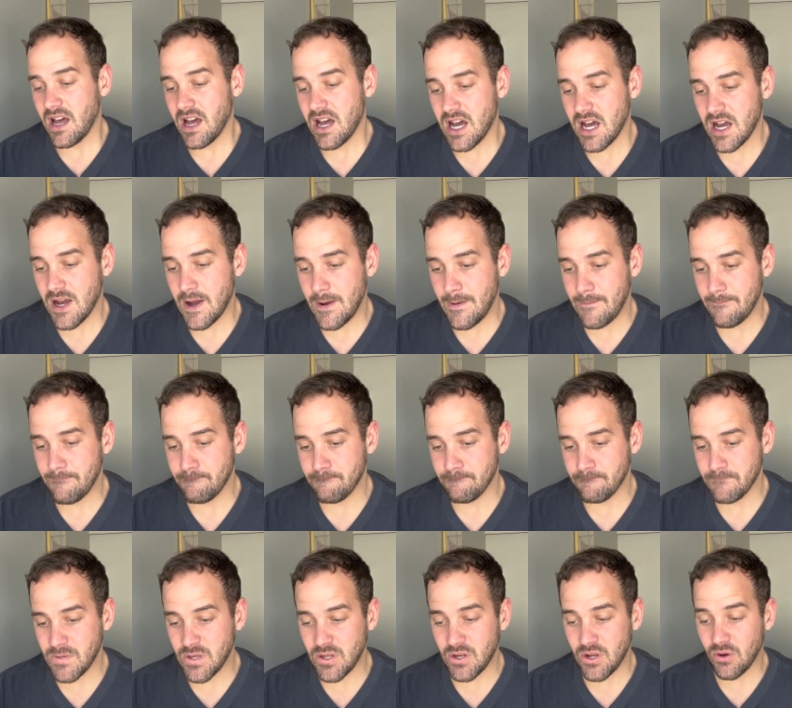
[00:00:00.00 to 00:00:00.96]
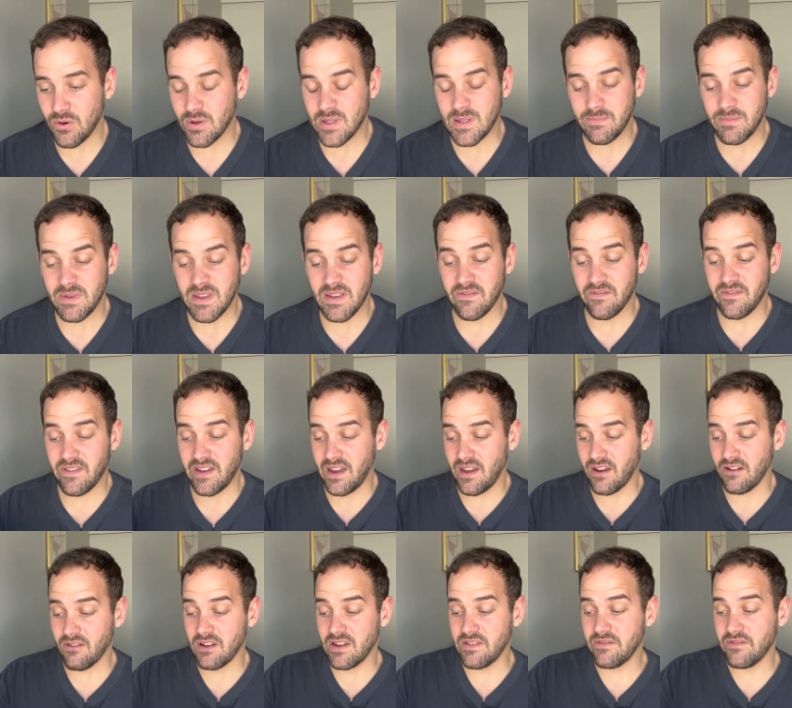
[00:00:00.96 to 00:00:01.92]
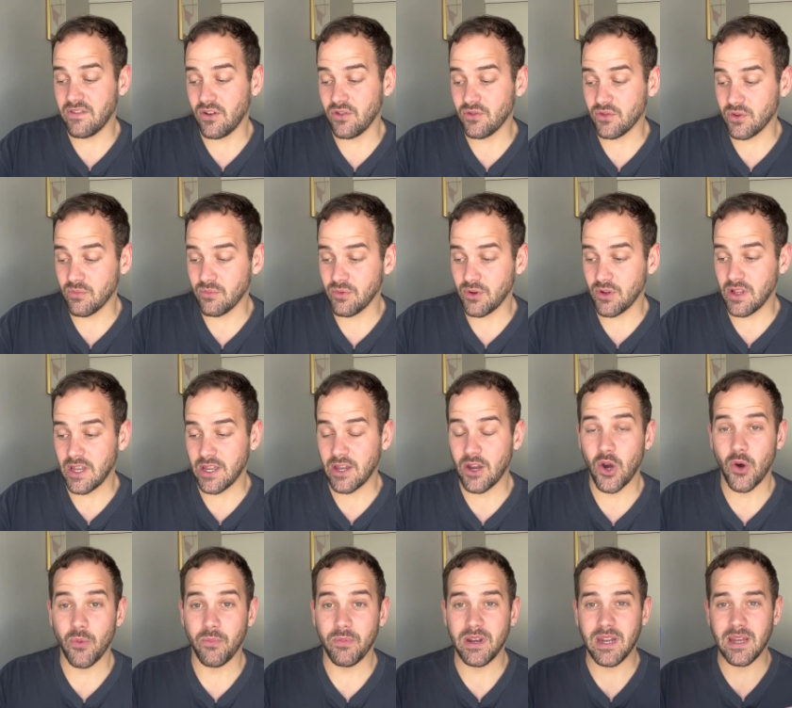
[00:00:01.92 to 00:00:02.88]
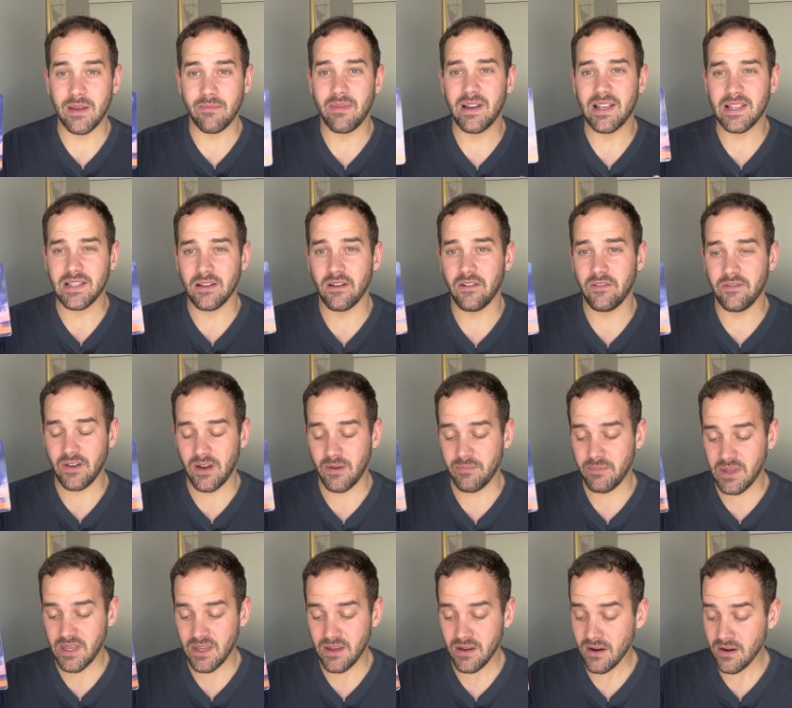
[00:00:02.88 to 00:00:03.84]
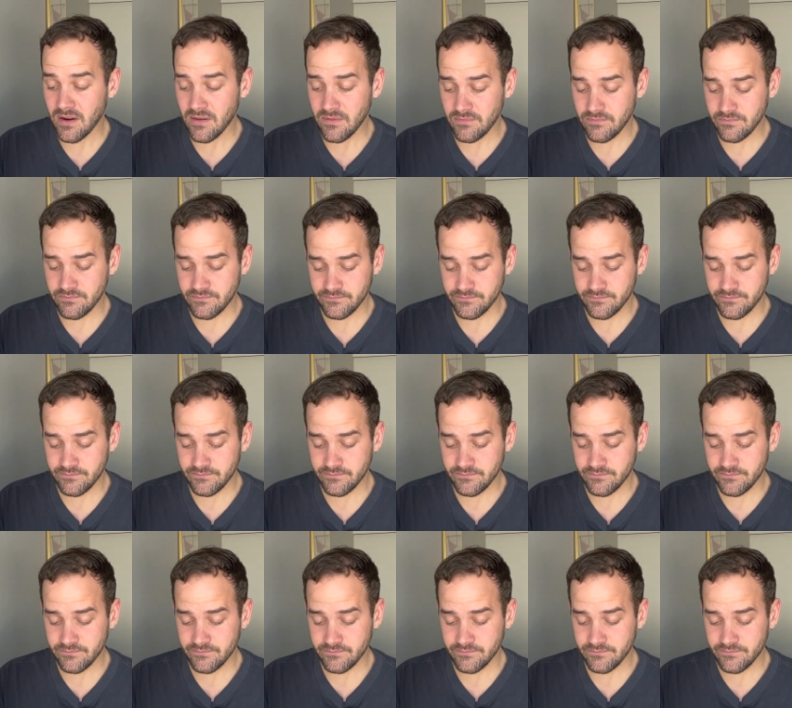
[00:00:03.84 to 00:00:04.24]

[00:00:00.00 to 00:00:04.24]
um, you know, it's being very vulnerable, like opening myself up here,